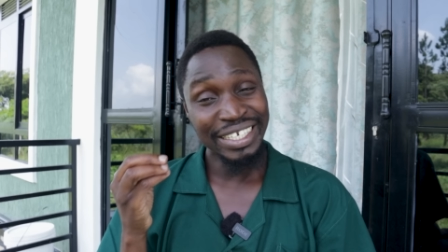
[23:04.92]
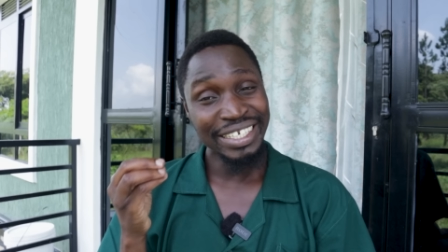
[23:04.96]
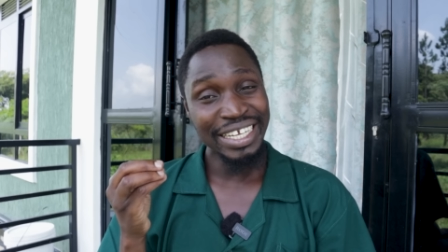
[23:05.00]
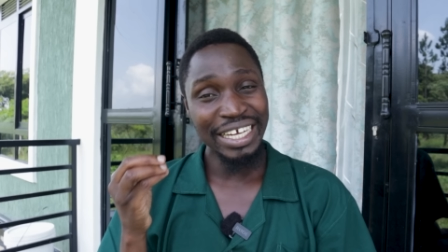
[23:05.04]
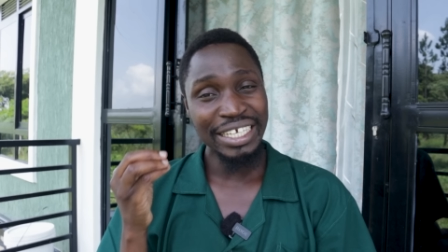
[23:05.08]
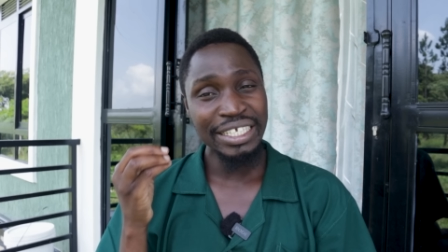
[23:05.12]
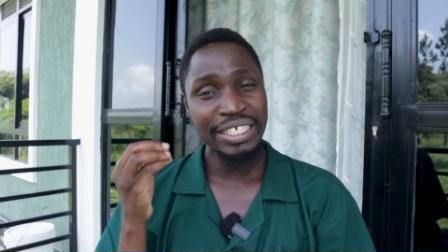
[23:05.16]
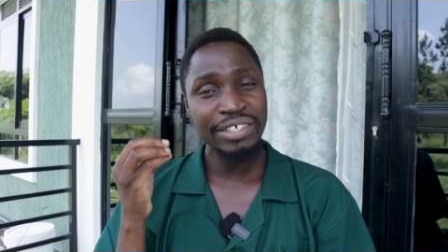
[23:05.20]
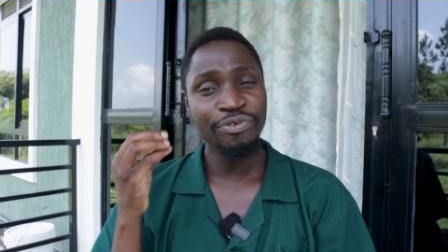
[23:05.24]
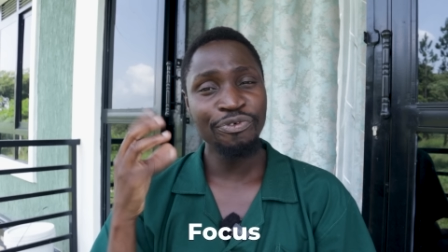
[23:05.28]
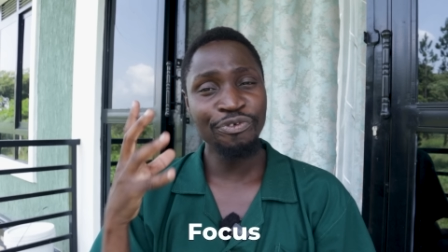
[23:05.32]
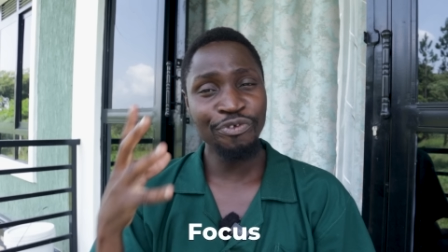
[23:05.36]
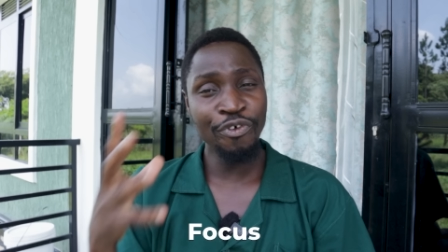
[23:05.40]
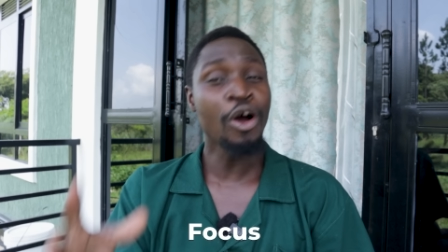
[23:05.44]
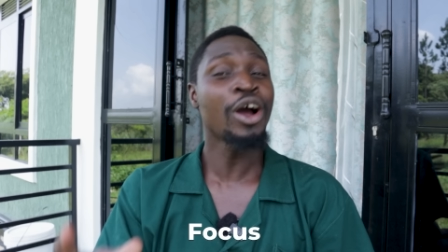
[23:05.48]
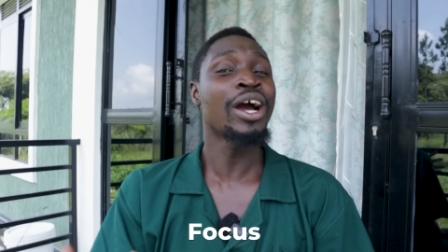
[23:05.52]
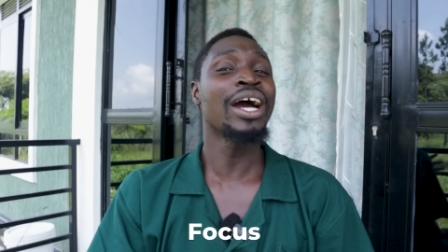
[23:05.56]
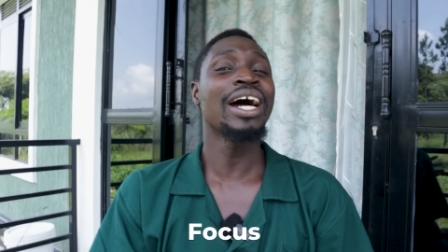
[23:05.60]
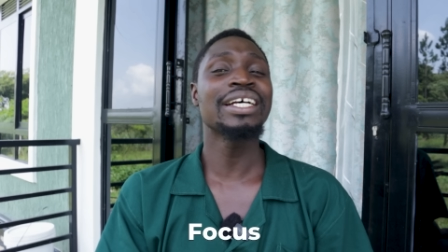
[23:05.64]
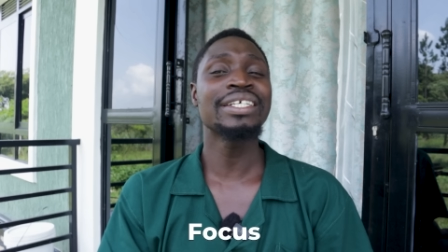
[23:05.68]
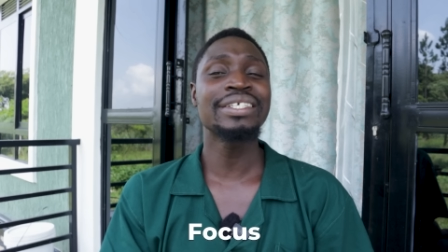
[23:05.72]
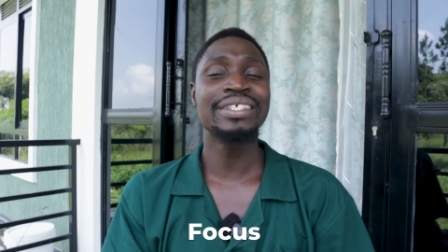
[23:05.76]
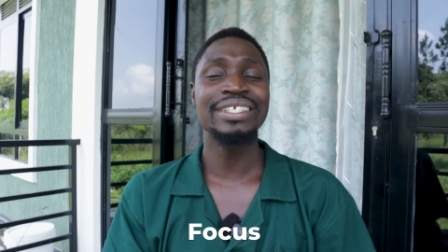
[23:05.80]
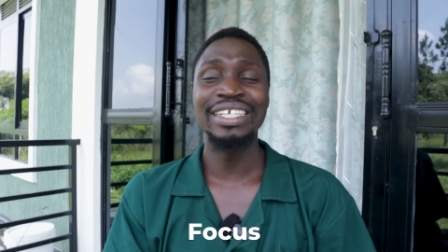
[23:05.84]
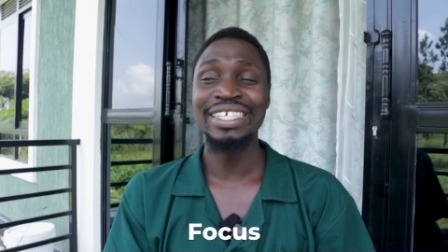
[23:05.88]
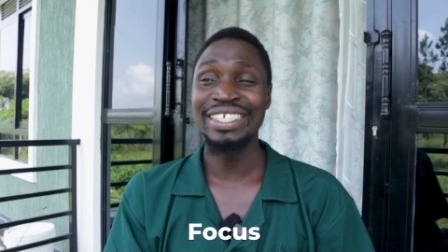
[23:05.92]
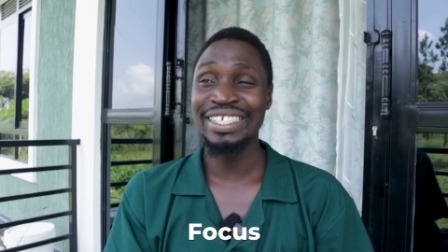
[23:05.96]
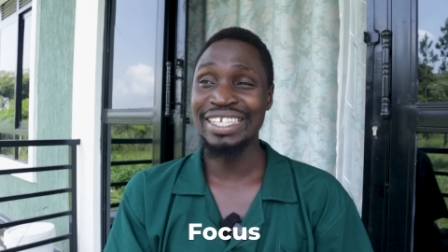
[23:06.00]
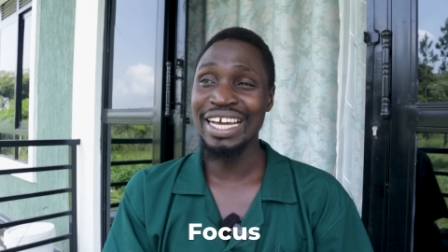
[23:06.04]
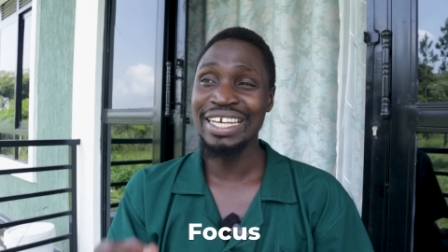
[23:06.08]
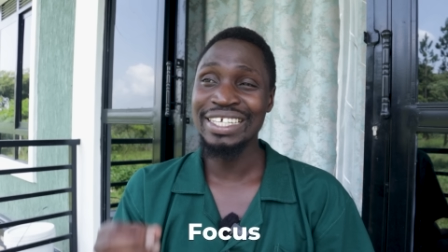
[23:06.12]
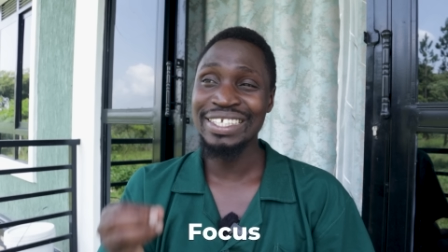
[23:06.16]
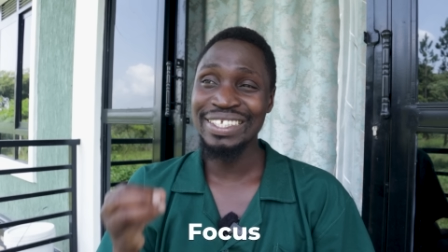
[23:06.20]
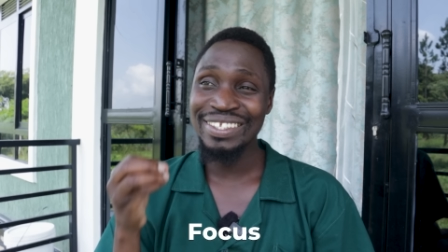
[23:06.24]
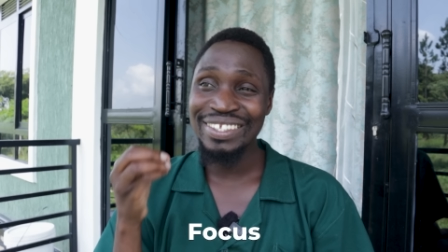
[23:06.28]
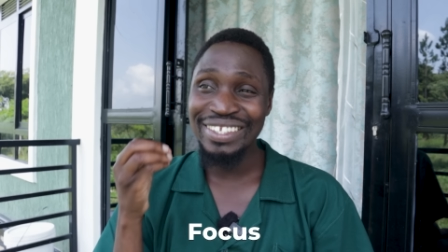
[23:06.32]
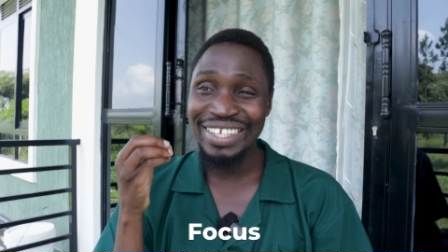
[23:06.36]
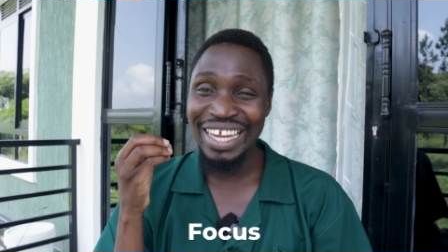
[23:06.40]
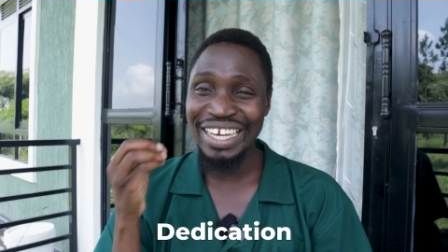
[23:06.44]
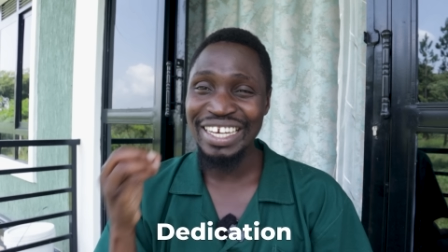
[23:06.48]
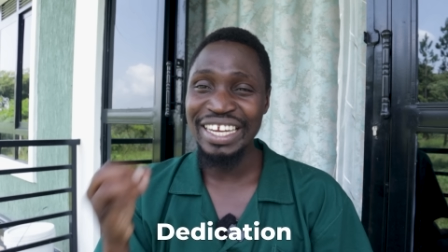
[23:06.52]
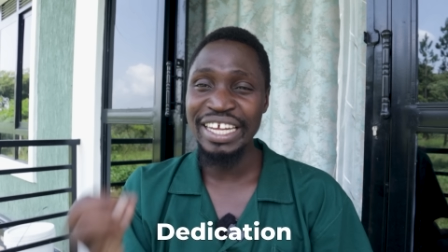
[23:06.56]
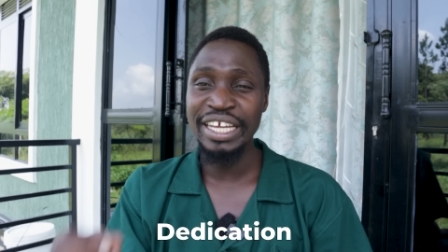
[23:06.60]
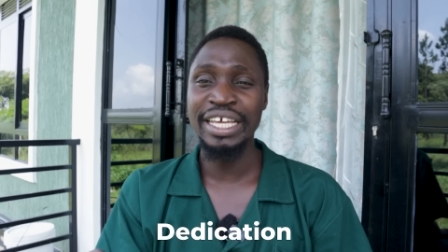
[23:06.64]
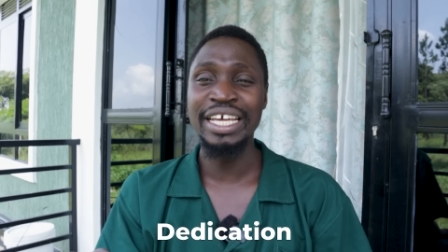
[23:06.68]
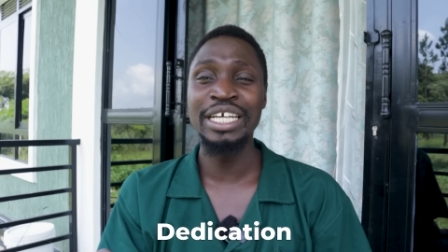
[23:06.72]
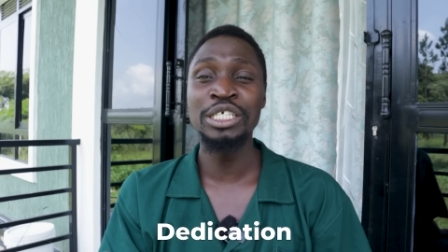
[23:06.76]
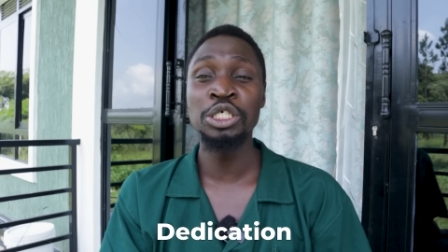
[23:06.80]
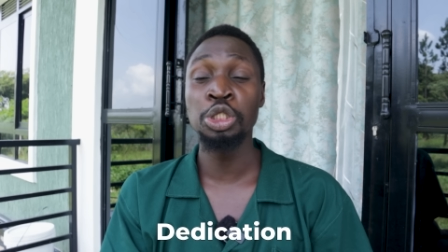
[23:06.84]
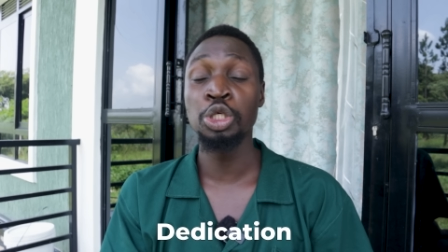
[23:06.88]
It takes focus. It takes
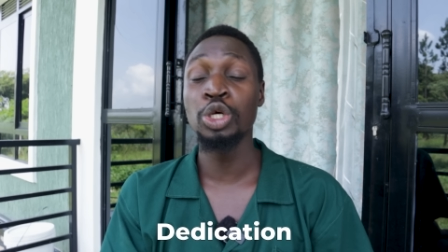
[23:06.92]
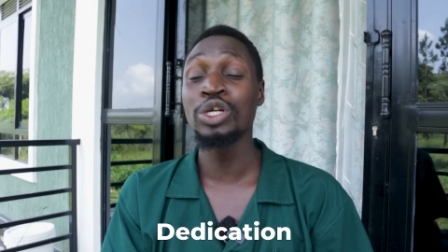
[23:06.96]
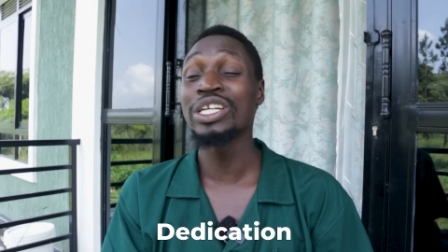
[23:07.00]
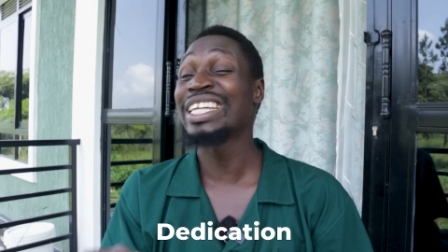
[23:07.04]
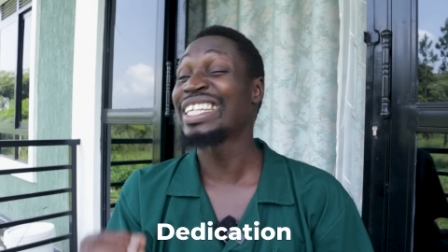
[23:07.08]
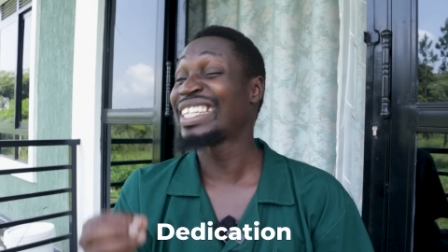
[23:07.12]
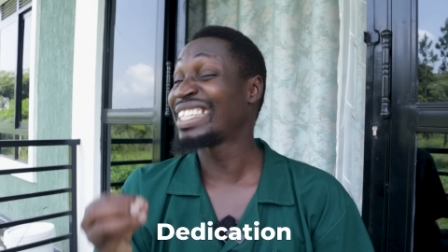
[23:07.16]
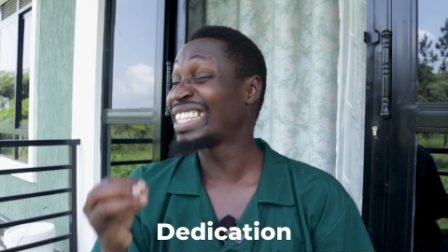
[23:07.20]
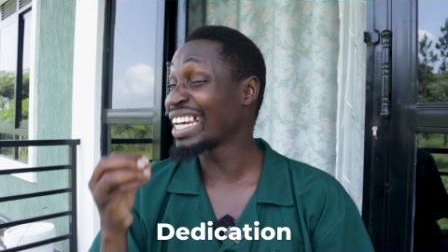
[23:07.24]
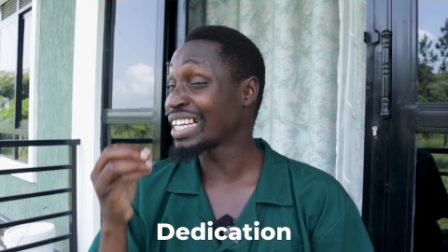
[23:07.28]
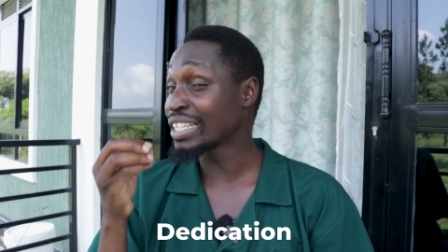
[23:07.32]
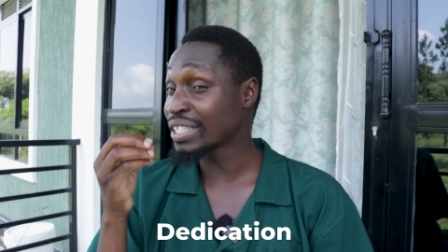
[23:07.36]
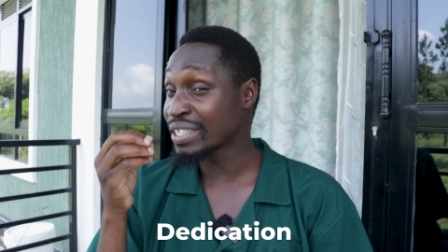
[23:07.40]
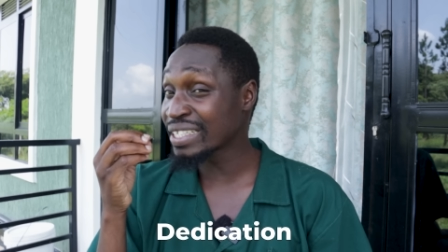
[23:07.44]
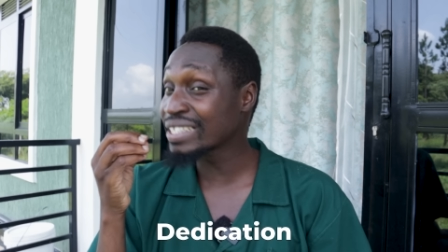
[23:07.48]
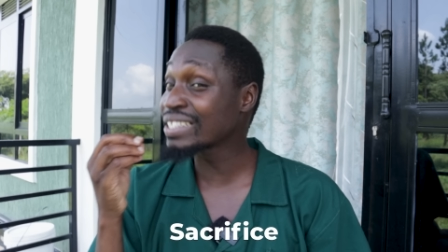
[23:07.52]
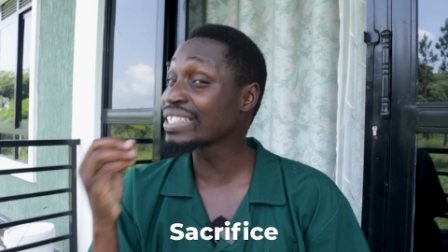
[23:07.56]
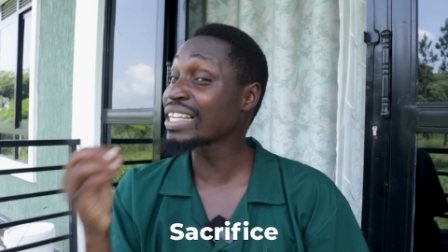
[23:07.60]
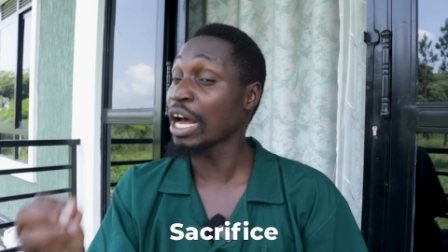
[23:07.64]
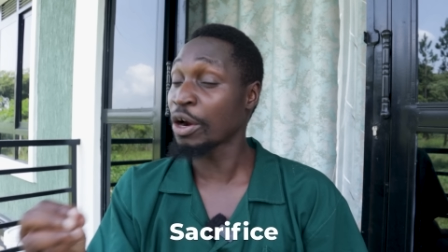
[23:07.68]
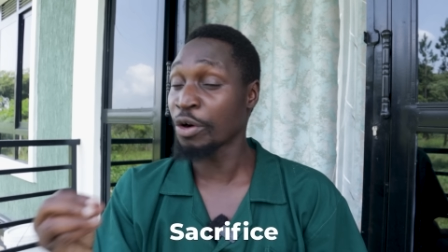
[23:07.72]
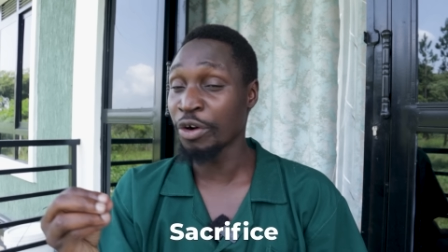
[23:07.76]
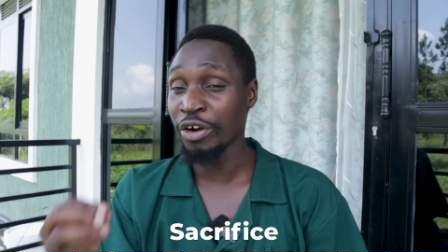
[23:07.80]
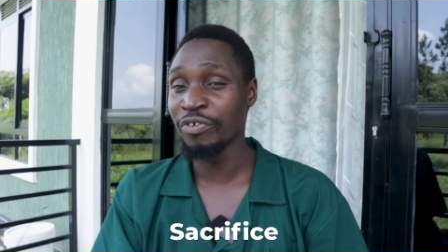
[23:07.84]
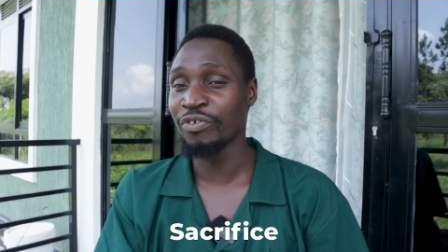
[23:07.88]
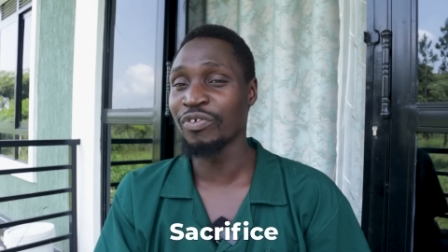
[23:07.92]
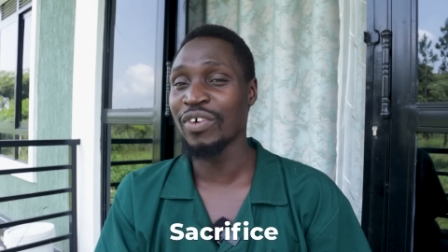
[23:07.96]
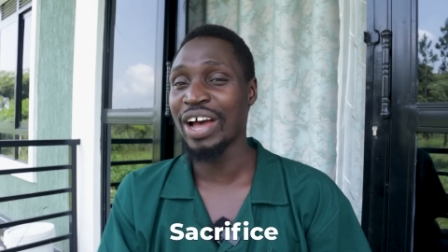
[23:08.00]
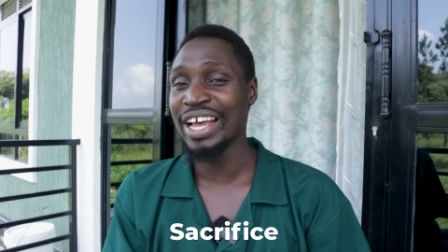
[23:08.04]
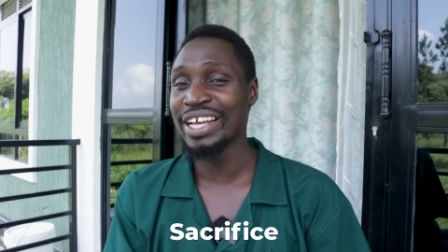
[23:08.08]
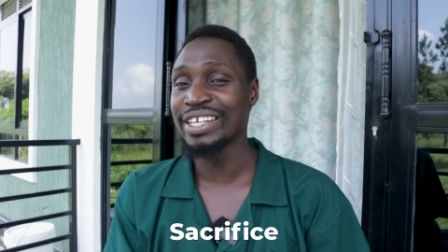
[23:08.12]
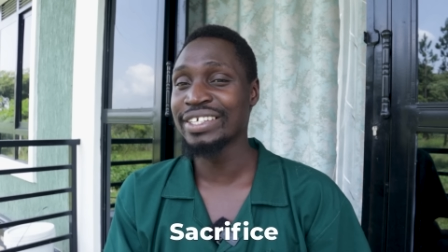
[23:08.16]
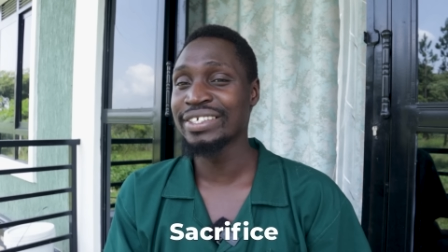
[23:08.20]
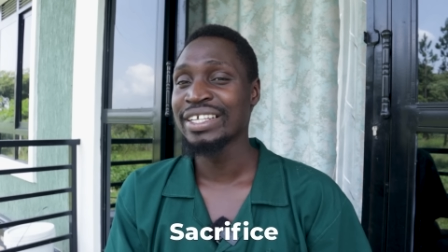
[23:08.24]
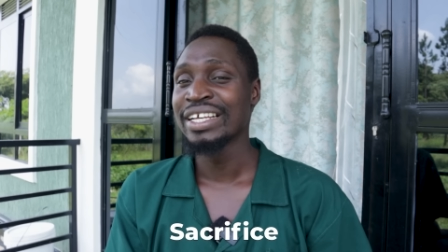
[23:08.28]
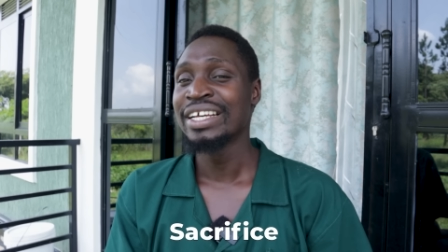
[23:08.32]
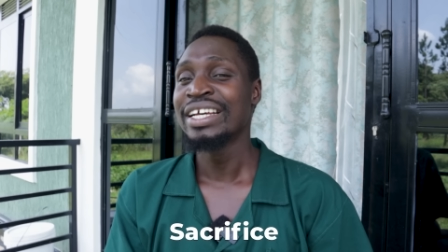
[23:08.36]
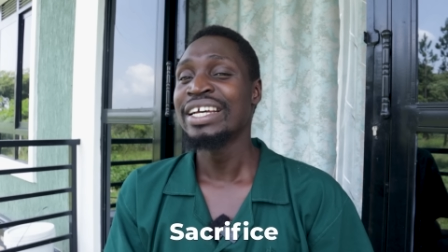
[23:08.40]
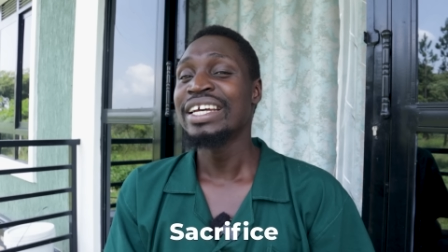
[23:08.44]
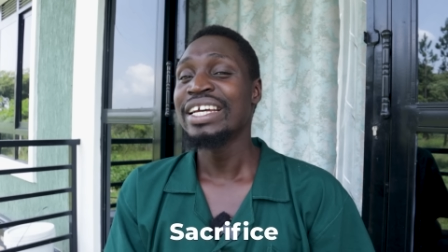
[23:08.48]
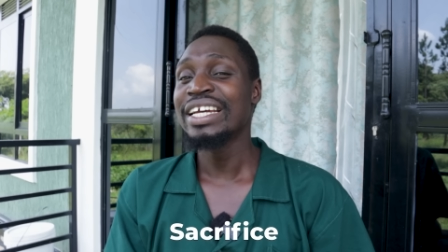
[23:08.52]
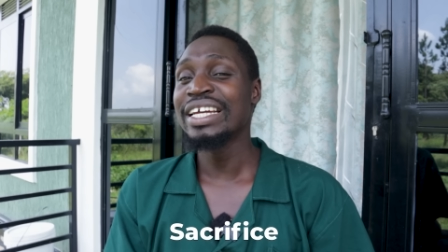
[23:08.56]
dedication. It takes sacrifice.